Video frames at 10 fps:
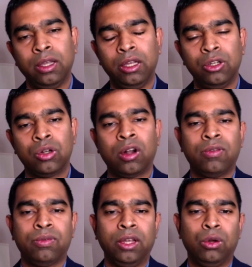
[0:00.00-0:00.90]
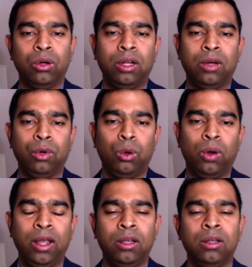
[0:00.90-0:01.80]
Instead of you know
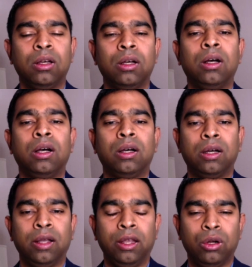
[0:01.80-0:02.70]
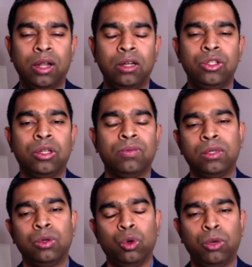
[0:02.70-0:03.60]
downloading uh, you know tens
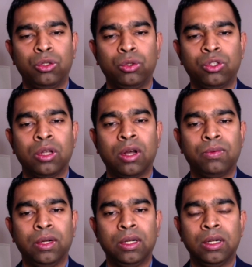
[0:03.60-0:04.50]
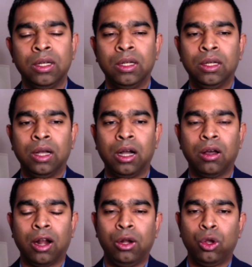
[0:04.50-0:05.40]
of uh, open source software,
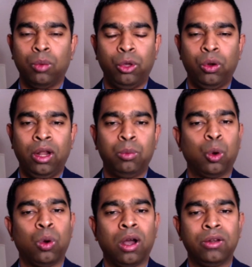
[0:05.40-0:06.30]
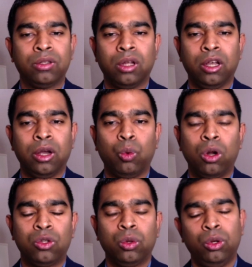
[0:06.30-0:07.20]
Akraino community provides uh,
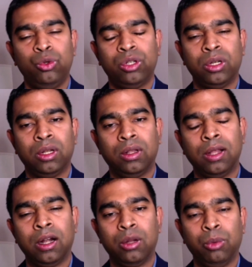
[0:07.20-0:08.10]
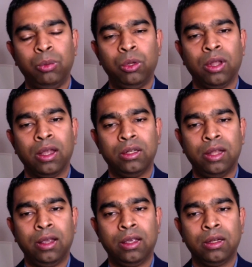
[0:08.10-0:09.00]
one solution that the people
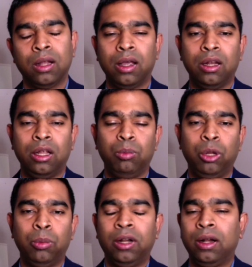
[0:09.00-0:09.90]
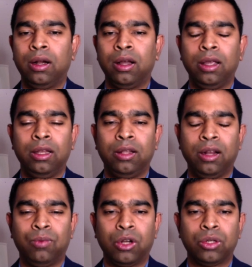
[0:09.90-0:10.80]
can take it and implement it in
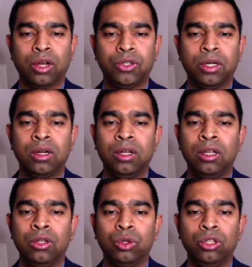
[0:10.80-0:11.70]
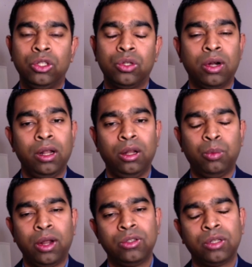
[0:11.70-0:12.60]
the infrastructure. So this
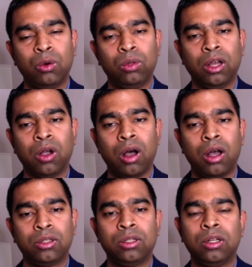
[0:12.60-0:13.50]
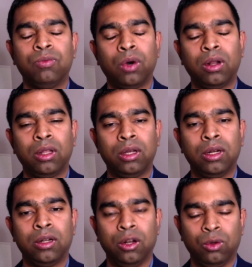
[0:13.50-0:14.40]
really brings down the cost for
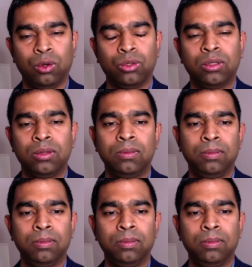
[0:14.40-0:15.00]
the telcos.